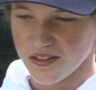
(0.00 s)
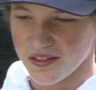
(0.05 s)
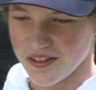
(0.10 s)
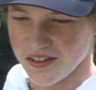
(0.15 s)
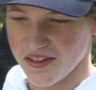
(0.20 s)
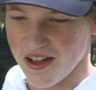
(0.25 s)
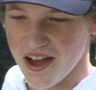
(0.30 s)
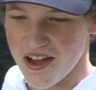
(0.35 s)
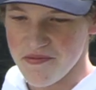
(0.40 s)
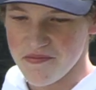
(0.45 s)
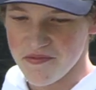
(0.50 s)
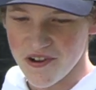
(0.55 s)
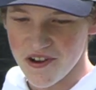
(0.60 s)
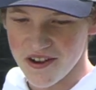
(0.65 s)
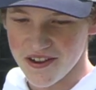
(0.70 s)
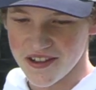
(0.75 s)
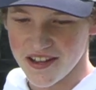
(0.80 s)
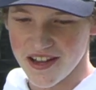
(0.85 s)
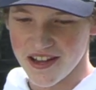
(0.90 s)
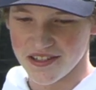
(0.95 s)
The live
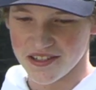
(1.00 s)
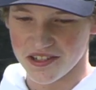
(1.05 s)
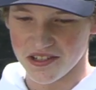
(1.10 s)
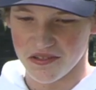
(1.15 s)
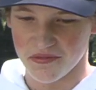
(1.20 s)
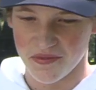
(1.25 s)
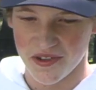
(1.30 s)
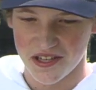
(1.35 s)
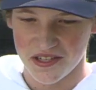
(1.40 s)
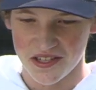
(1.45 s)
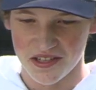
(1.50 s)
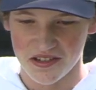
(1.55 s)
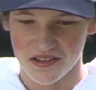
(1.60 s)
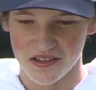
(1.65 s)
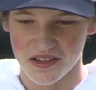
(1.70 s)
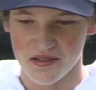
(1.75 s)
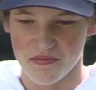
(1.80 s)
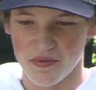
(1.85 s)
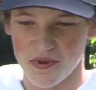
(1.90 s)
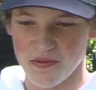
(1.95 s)
podcast, so
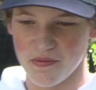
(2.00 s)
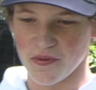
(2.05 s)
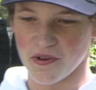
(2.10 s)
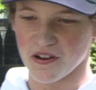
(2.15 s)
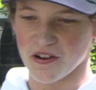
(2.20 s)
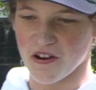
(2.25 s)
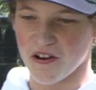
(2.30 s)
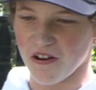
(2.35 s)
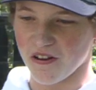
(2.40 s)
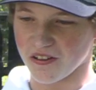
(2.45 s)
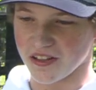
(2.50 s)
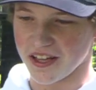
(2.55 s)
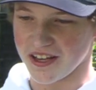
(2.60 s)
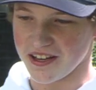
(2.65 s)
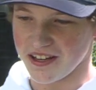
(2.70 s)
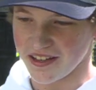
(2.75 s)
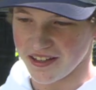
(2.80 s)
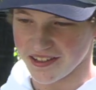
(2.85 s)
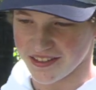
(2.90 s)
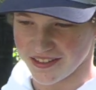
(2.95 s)
basically people call
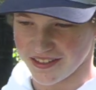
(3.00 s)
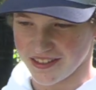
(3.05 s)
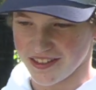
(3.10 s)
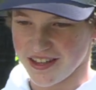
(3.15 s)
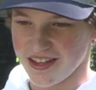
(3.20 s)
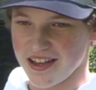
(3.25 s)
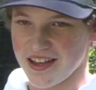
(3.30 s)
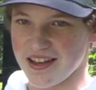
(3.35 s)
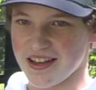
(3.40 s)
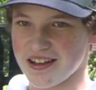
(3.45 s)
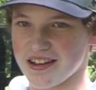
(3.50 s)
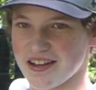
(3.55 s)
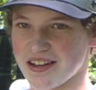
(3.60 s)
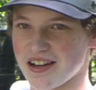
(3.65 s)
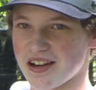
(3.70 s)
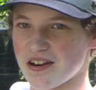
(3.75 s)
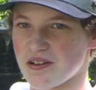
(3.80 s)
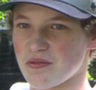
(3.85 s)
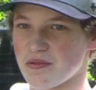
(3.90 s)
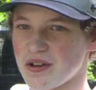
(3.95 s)
in,
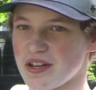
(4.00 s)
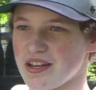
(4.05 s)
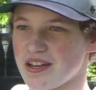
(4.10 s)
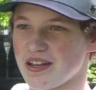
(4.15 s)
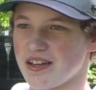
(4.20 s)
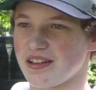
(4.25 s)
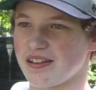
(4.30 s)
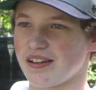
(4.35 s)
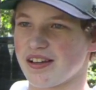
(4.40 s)
and we